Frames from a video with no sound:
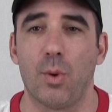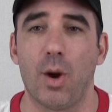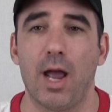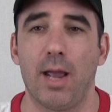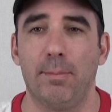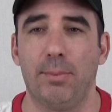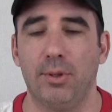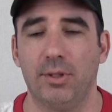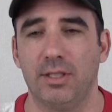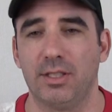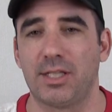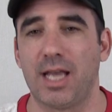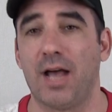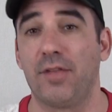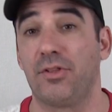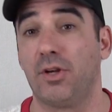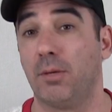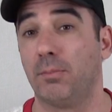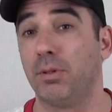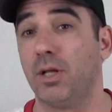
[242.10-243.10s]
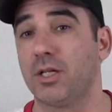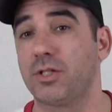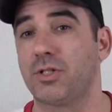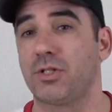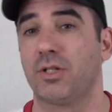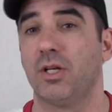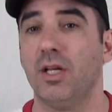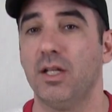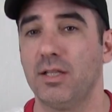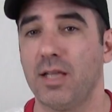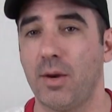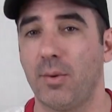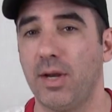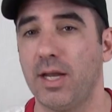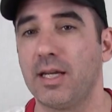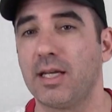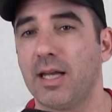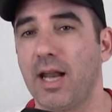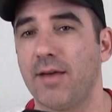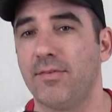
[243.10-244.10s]
why I'm putting this out there. And plus, that
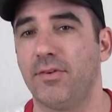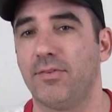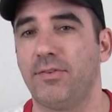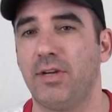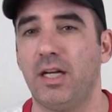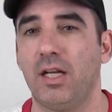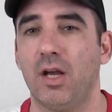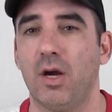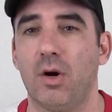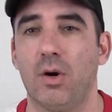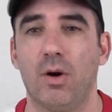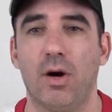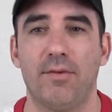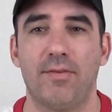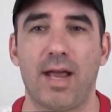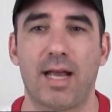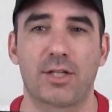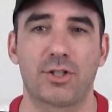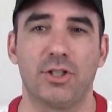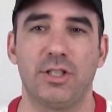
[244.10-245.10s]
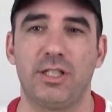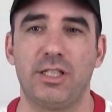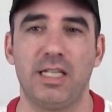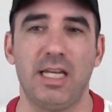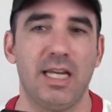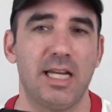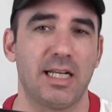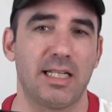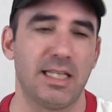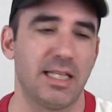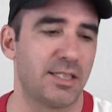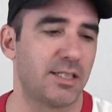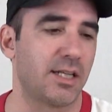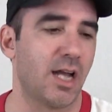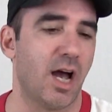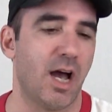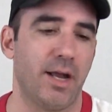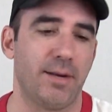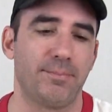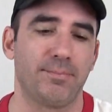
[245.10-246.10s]
way you can have a video of actually seeing this
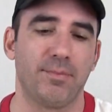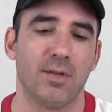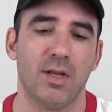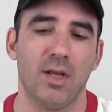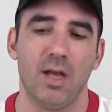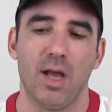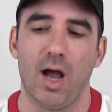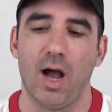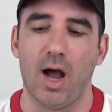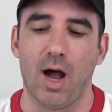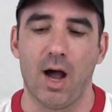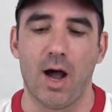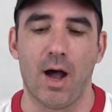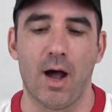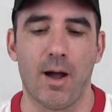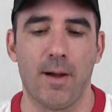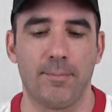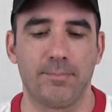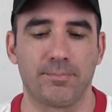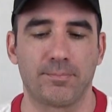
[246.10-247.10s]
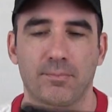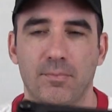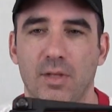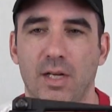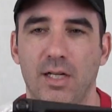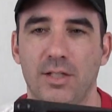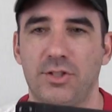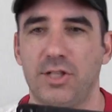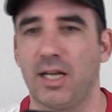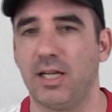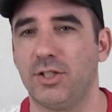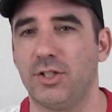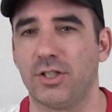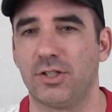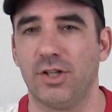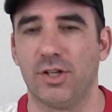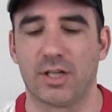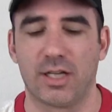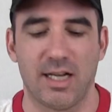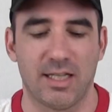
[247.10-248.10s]
gun instead of
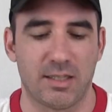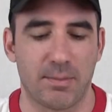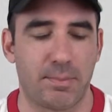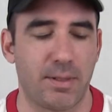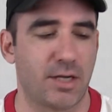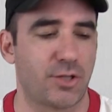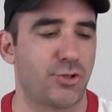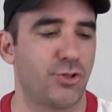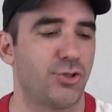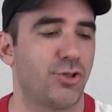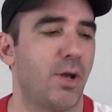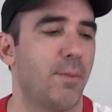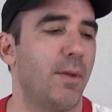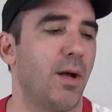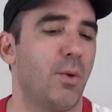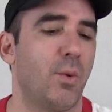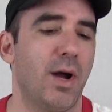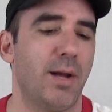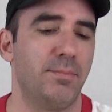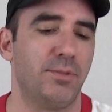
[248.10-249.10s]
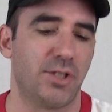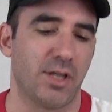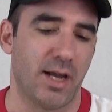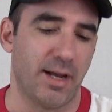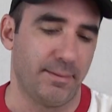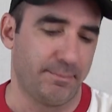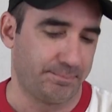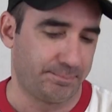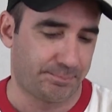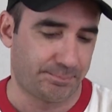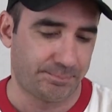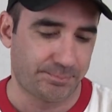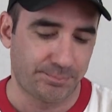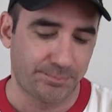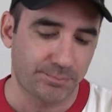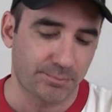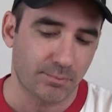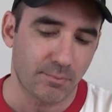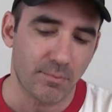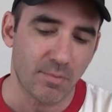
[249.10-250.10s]
just looking at the pictures on my website.
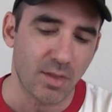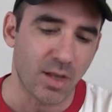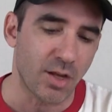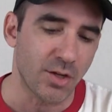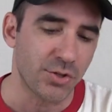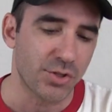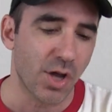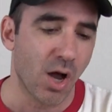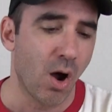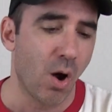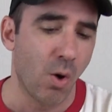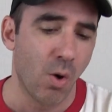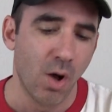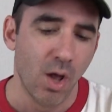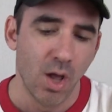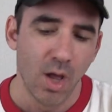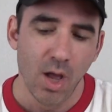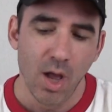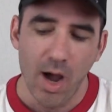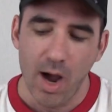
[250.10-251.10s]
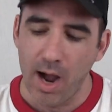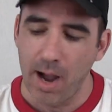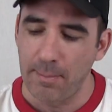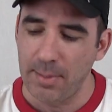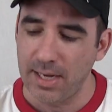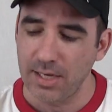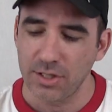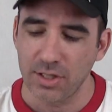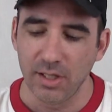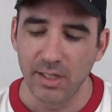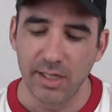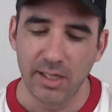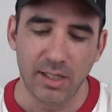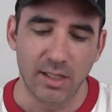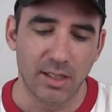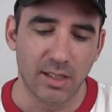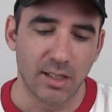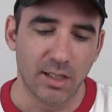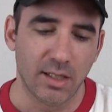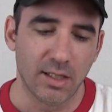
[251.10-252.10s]
So
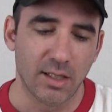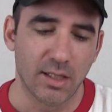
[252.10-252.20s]
basically,